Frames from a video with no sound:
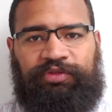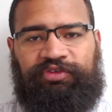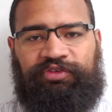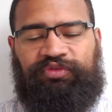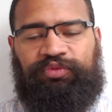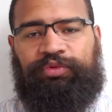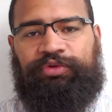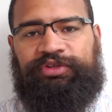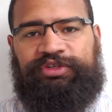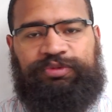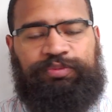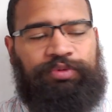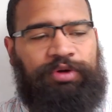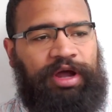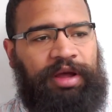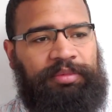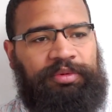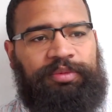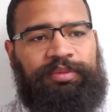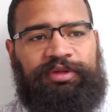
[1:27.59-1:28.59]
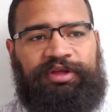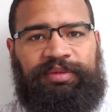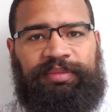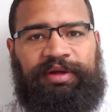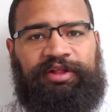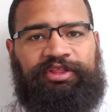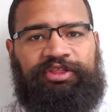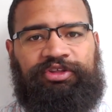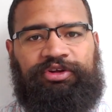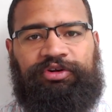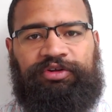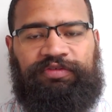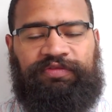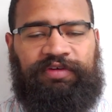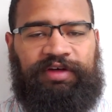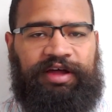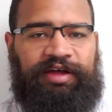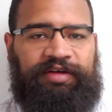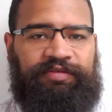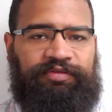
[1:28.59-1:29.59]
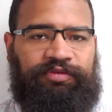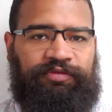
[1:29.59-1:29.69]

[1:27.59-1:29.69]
this one is probably about thirty-five thousand